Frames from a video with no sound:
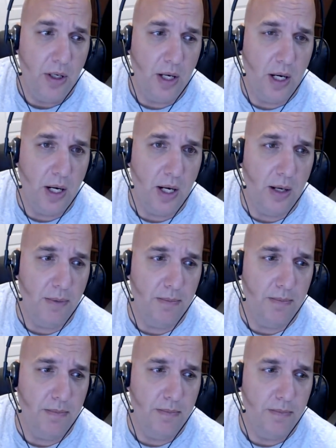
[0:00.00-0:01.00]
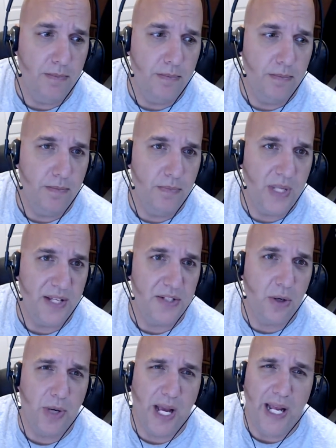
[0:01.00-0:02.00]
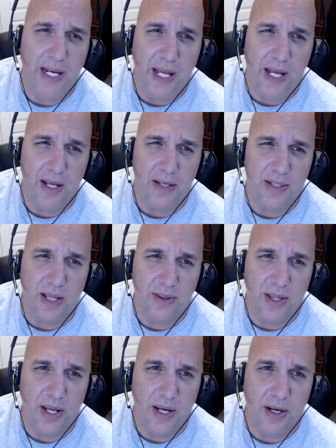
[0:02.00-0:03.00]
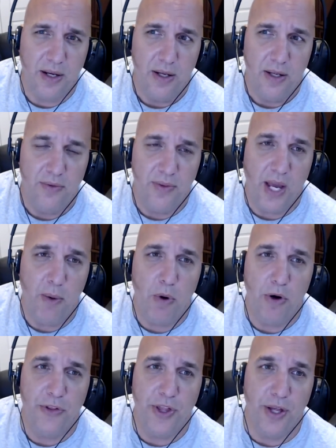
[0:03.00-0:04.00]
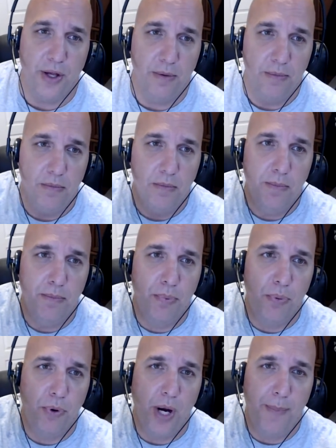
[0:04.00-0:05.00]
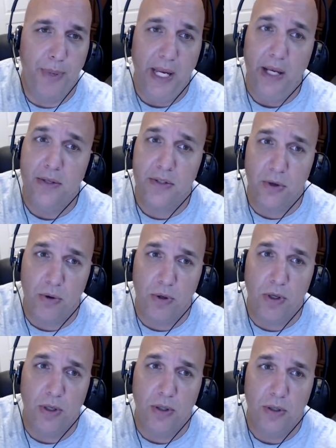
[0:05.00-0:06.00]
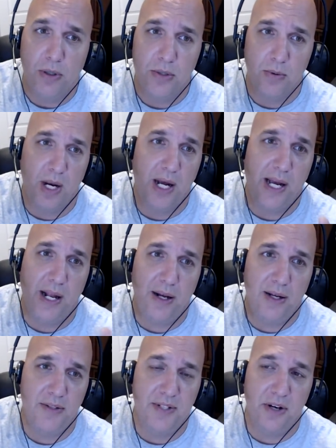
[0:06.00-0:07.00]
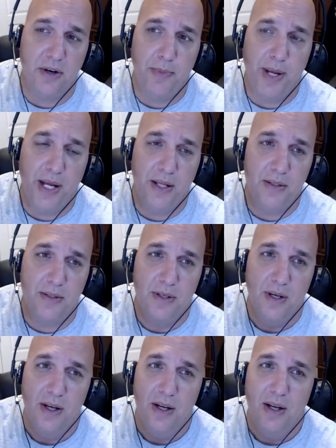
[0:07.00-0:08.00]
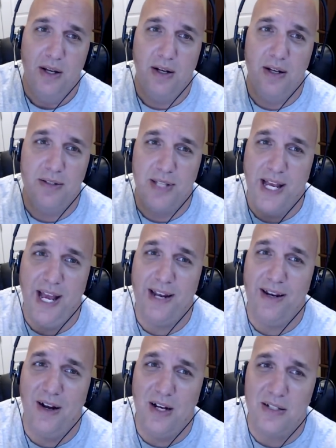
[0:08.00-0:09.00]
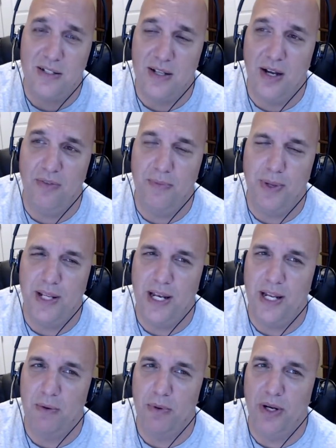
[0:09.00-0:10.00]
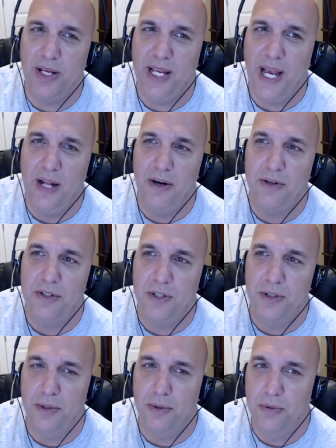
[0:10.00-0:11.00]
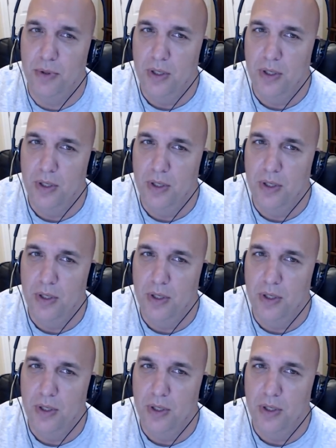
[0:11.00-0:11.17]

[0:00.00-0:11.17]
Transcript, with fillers: Um, they sold ADS, I think. They were the preppy store, is what I kind of considered them as, because they had yeah. nice stuff, but they didn't really cater to,